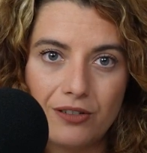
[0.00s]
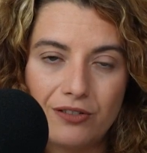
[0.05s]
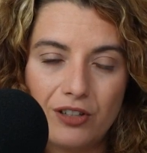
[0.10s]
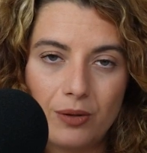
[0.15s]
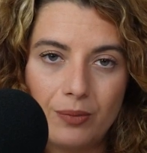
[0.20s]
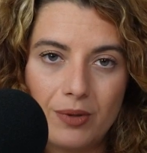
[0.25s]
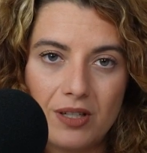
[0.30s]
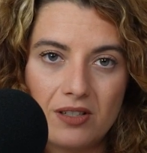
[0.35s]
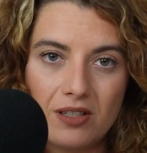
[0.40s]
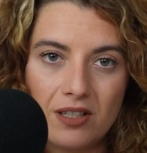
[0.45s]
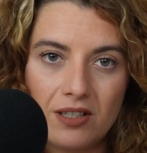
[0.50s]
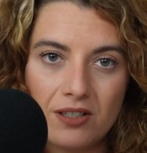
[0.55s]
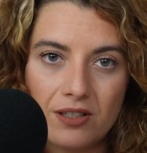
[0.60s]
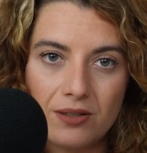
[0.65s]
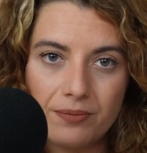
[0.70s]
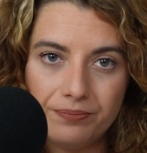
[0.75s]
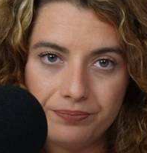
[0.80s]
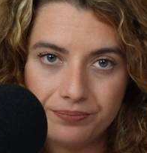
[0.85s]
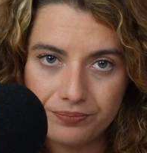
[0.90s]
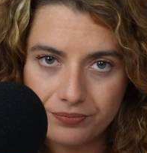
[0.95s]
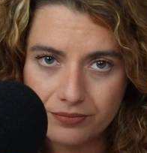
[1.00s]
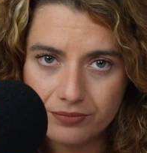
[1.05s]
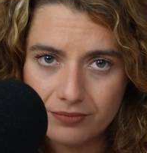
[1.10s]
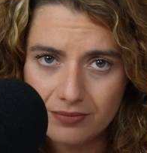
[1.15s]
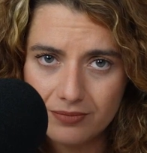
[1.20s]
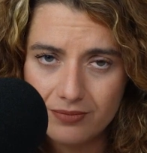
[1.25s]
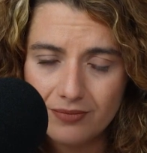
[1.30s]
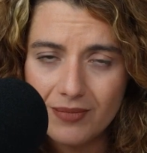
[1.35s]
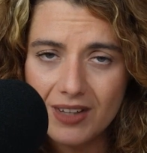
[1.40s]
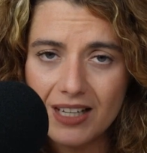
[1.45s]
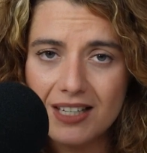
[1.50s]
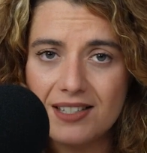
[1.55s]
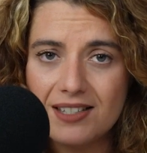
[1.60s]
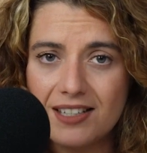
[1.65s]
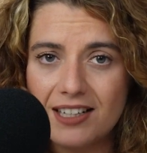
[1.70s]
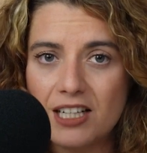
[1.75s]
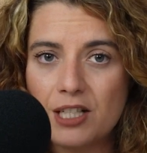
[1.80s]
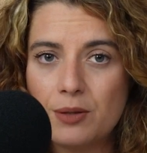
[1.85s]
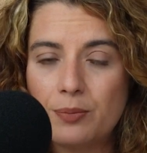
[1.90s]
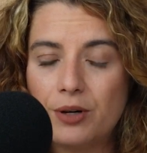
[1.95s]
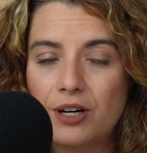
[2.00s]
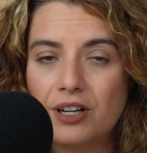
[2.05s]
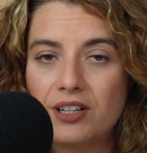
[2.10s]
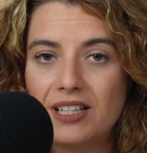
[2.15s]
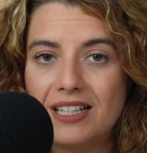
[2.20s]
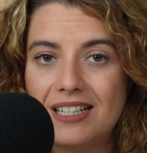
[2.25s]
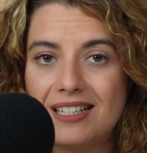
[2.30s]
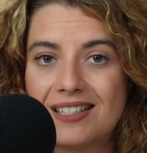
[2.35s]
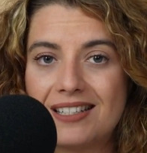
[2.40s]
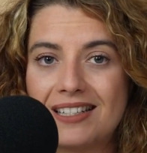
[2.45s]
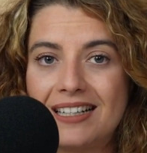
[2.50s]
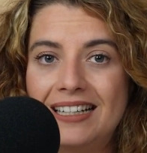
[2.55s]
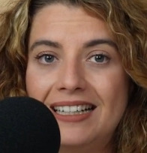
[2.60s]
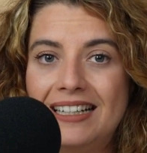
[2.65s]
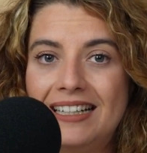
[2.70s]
of your business? Second part is